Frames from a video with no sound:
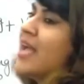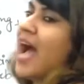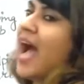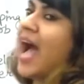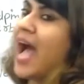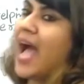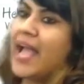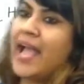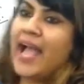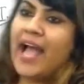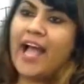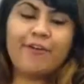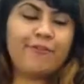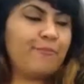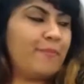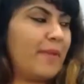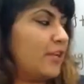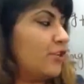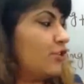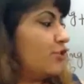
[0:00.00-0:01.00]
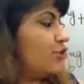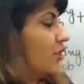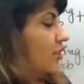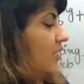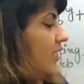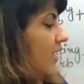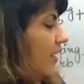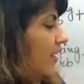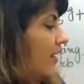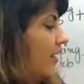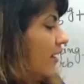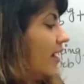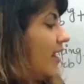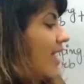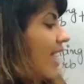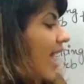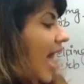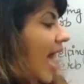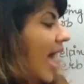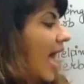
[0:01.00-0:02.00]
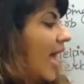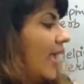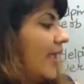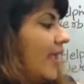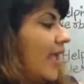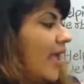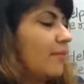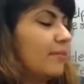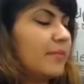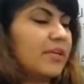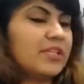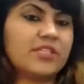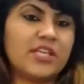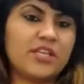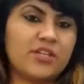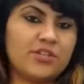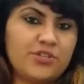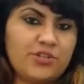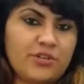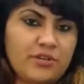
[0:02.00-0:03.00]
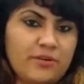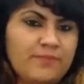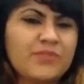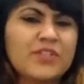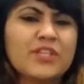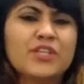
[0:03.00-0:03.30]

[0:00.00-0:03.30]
I have mentioned here, I am a teacher.